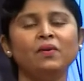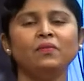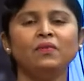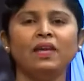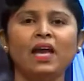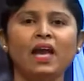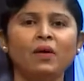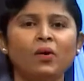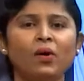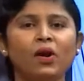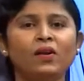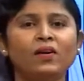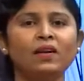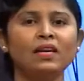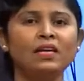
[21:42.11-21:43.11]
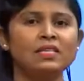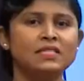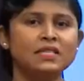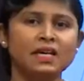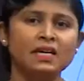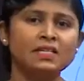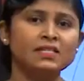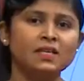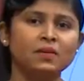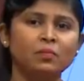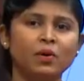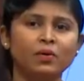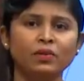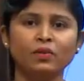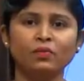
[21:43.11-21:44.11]
we have already discussed
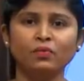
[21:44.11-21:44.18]
about the